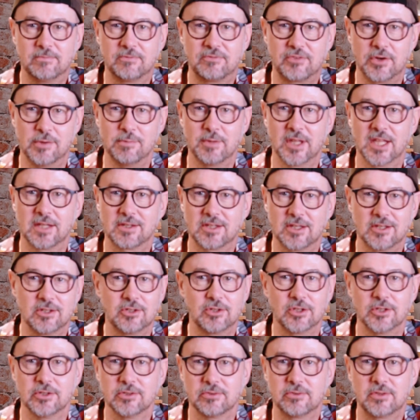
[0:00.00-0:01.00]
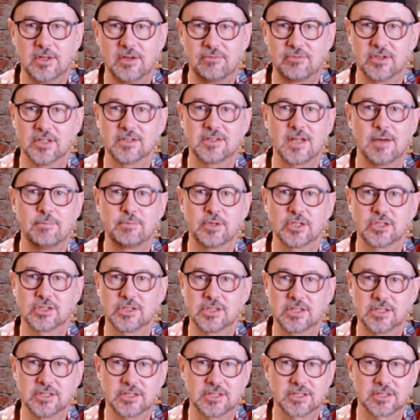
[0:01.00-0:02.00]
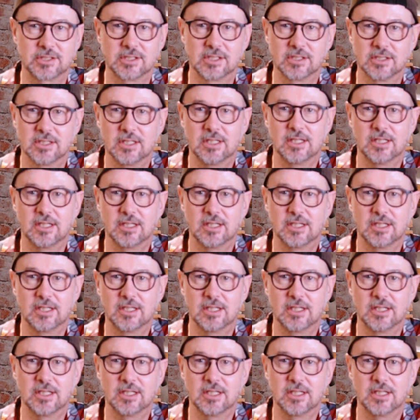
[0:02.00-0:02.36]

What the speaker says: Fermented on different temperatures.